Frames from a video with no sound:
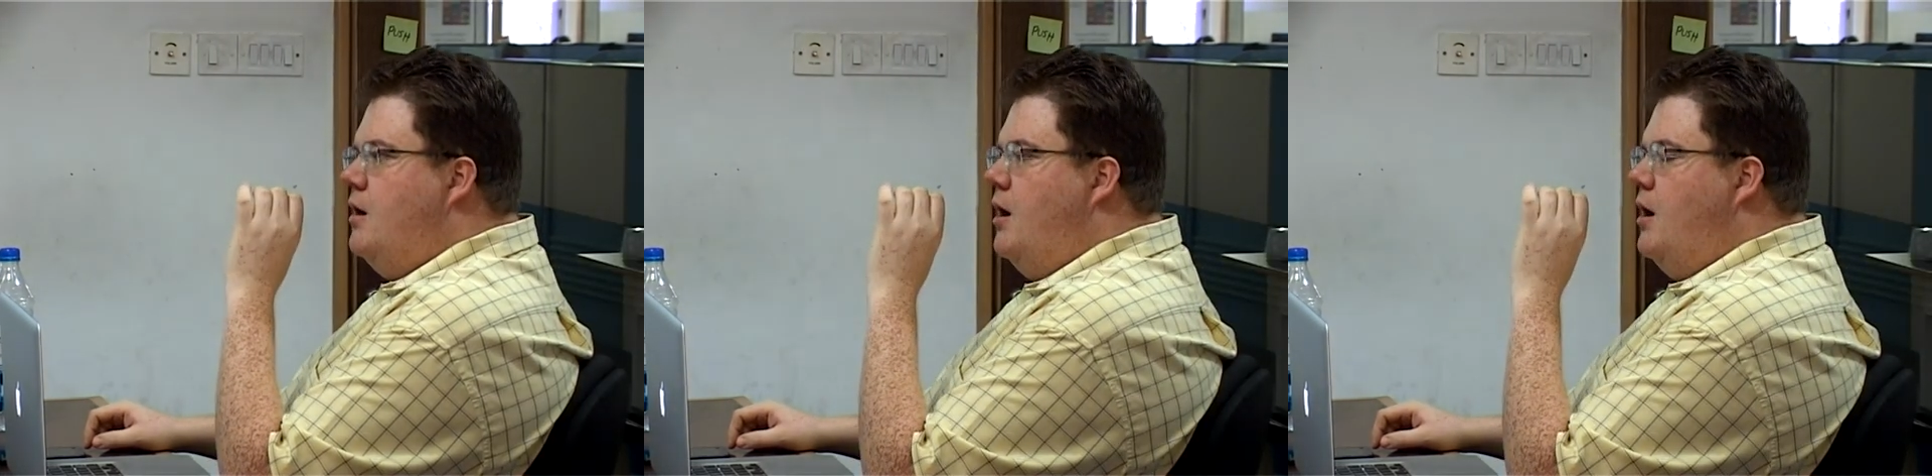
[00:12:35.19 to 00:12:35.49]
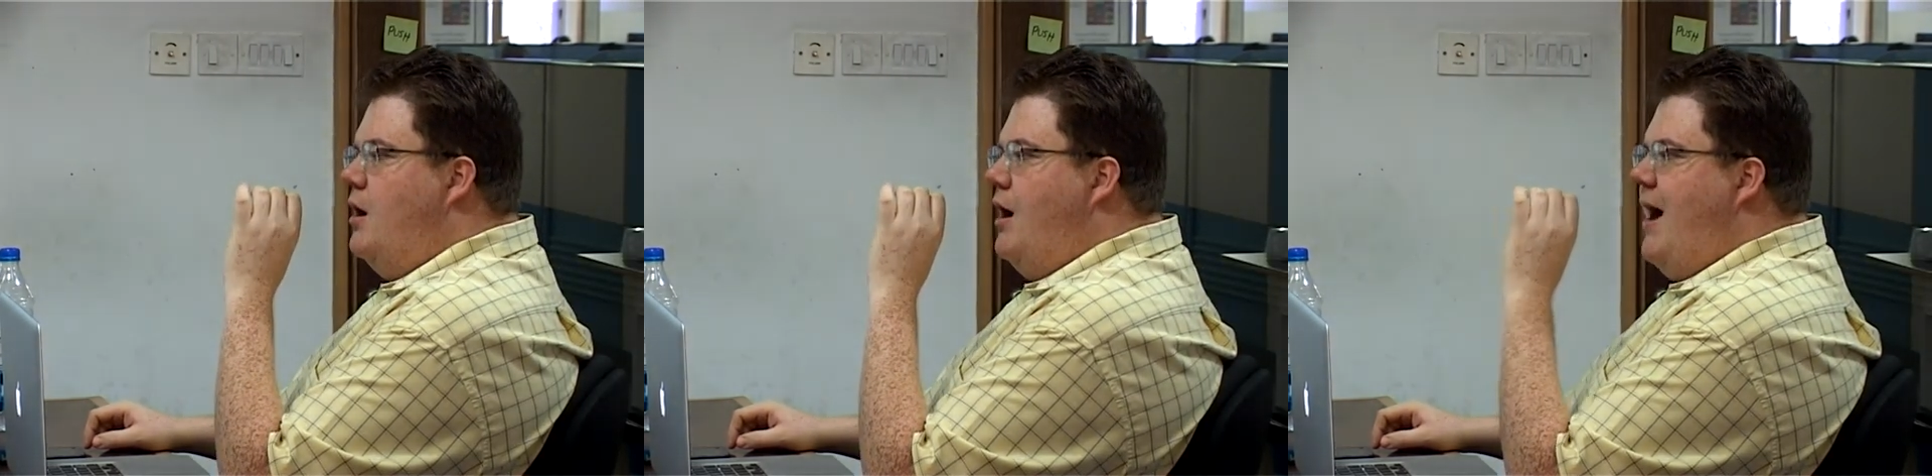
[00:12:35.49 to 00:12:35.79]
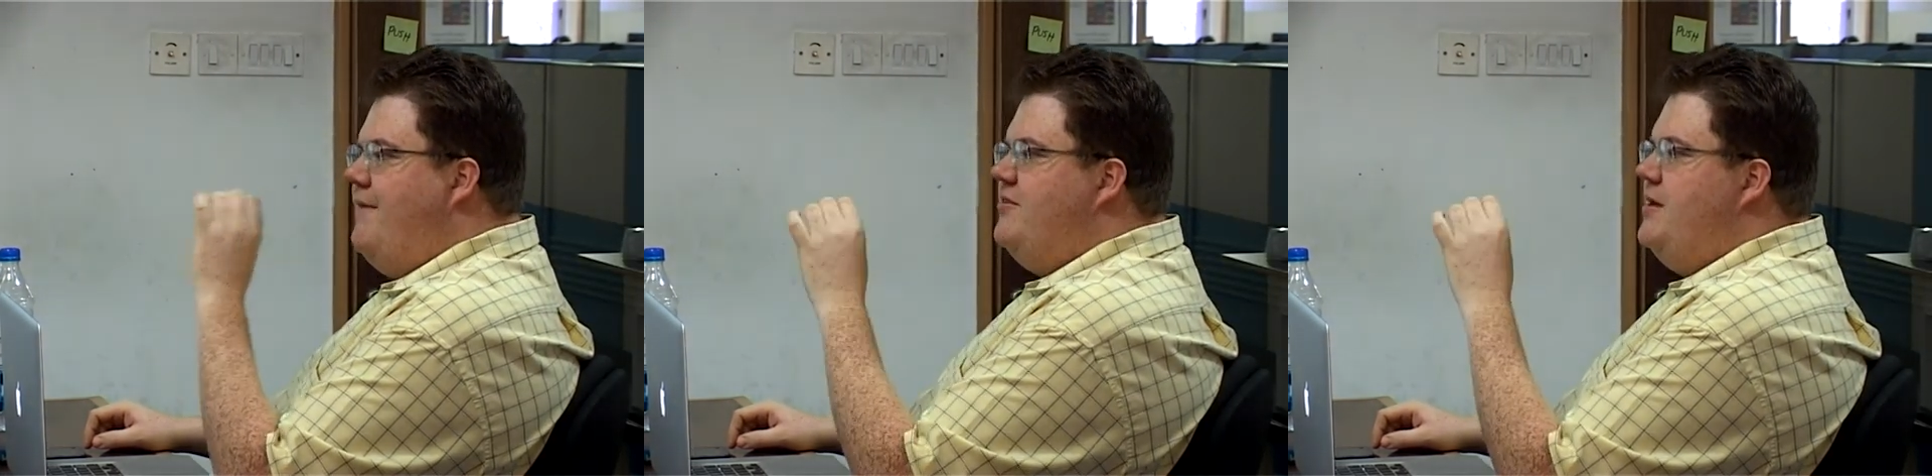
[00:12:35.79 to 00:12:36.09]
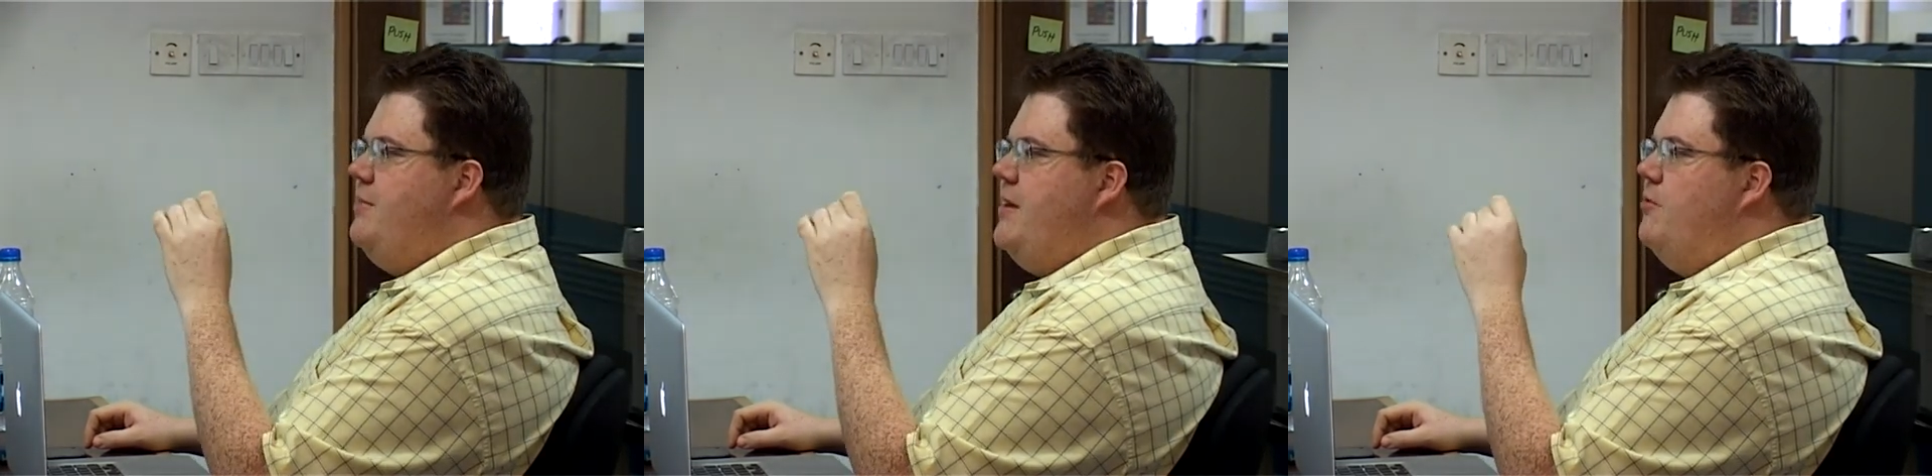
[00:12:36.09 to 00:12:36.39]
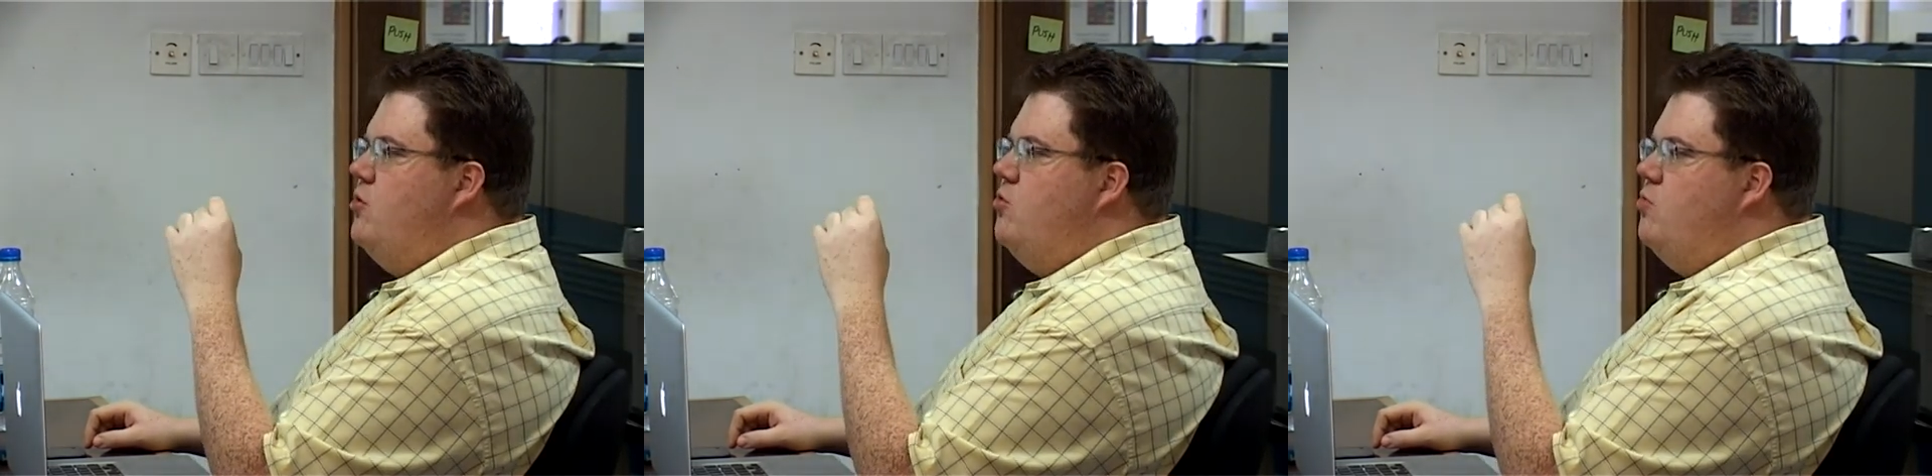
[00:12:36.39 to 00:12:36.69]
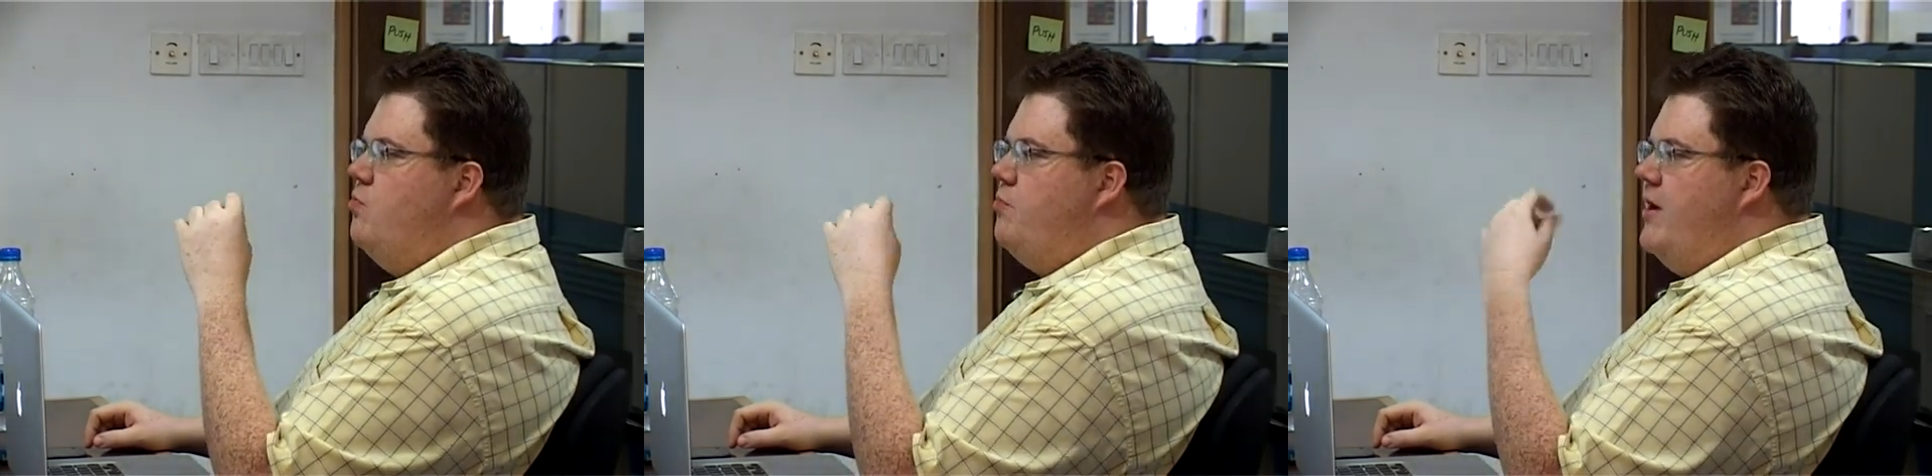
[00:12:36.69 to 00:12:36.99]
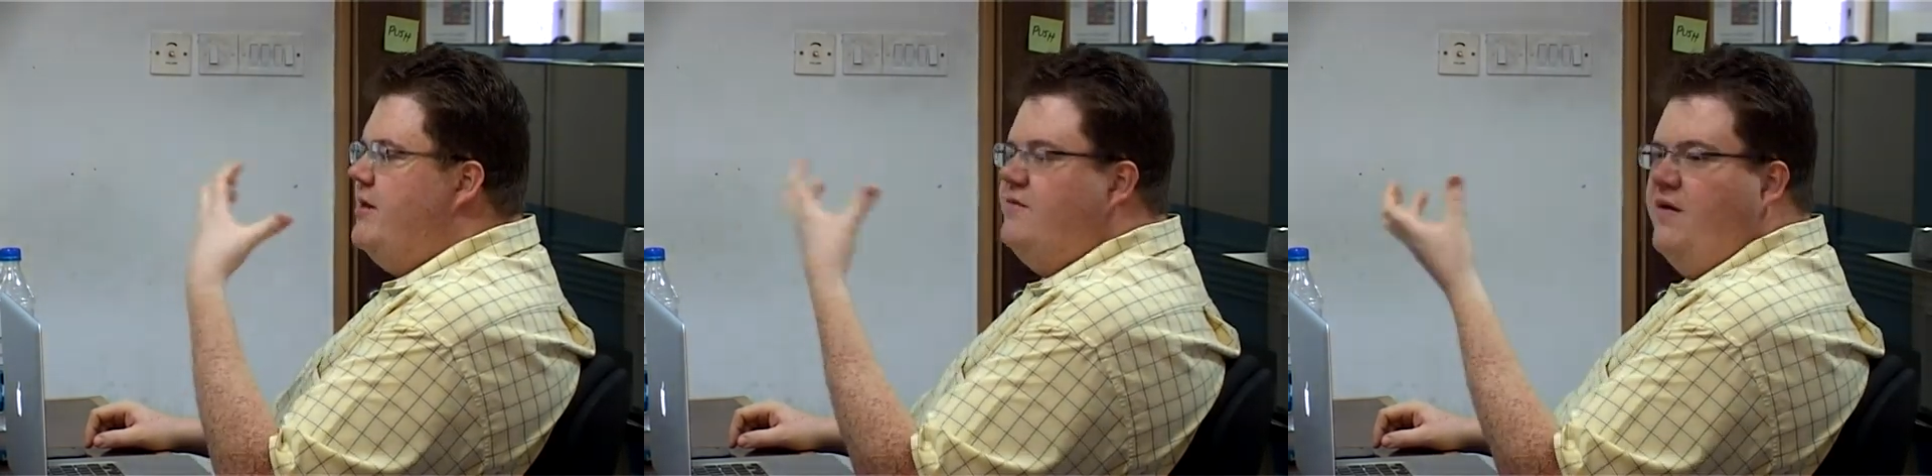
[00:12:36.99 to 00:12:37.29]
I've seen people
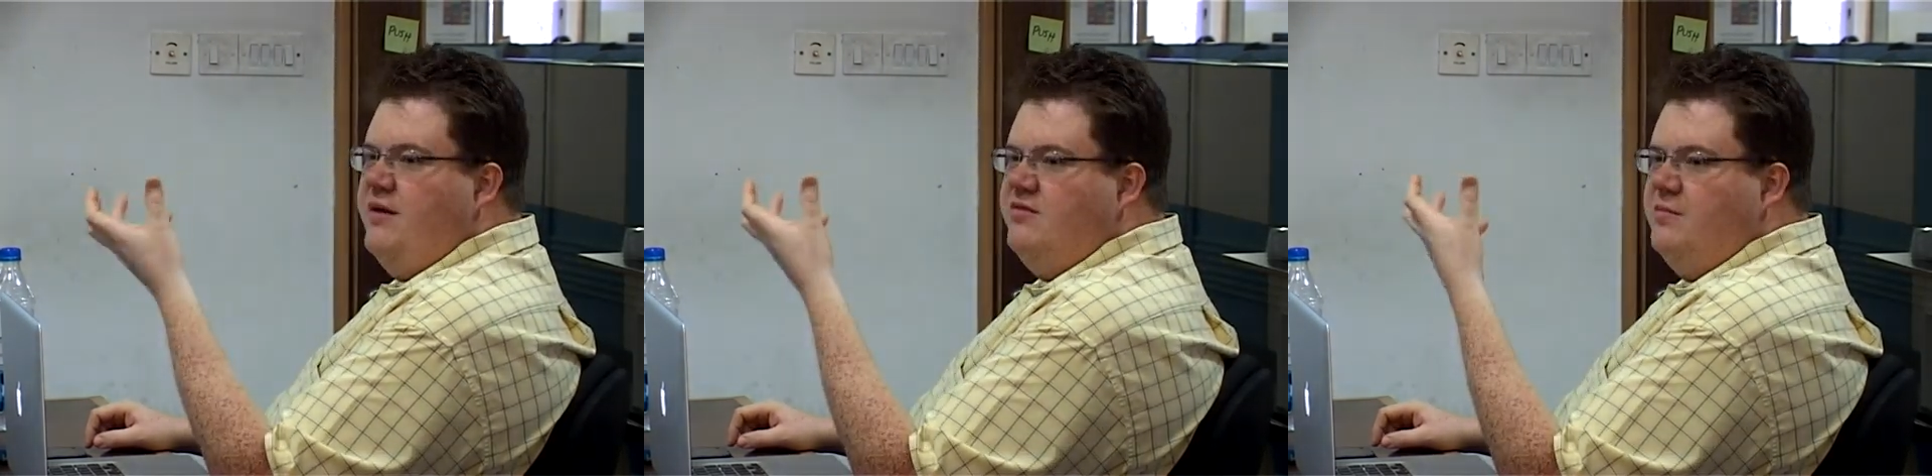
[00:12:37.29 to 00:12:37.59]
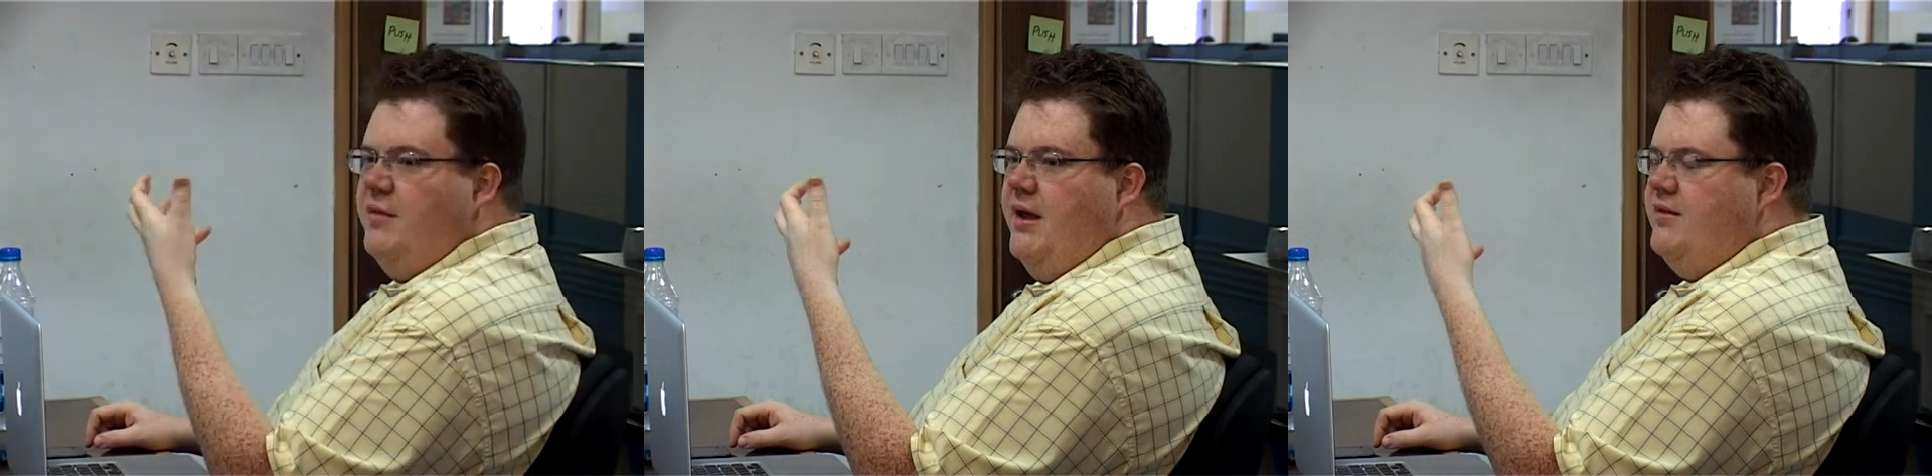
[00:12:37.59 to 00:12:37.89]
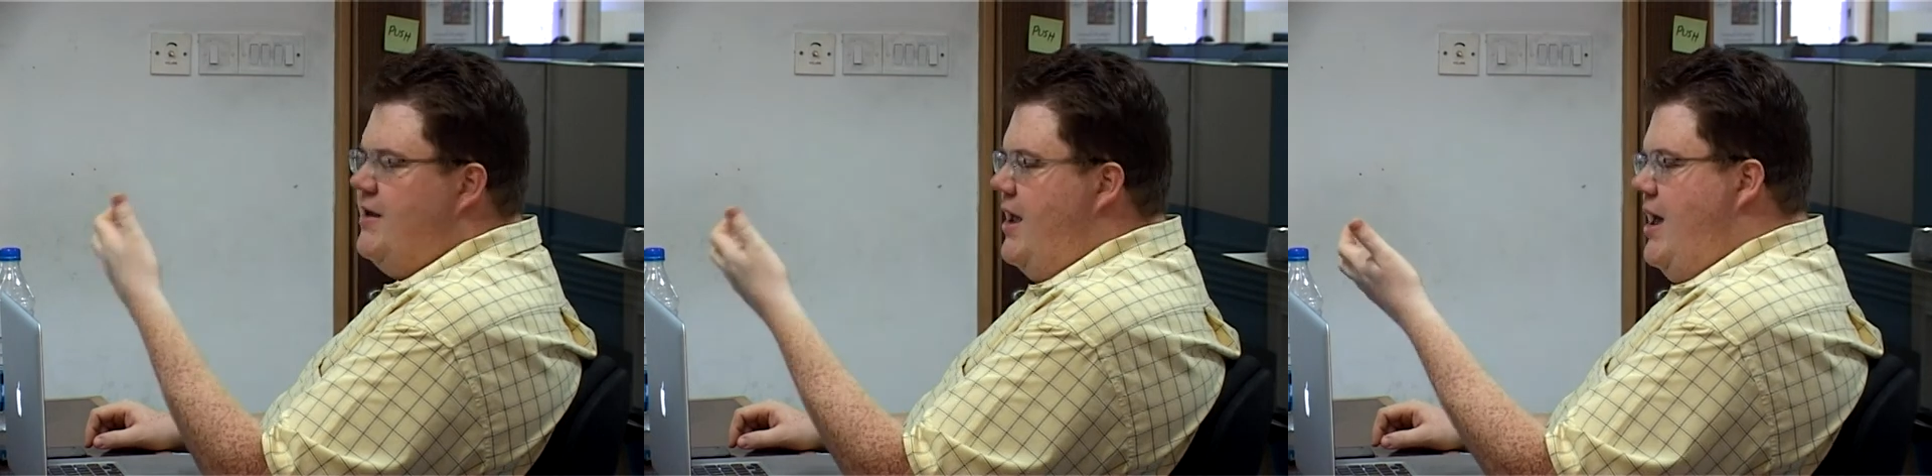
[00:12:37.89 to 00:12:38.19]
bring a device to me and say,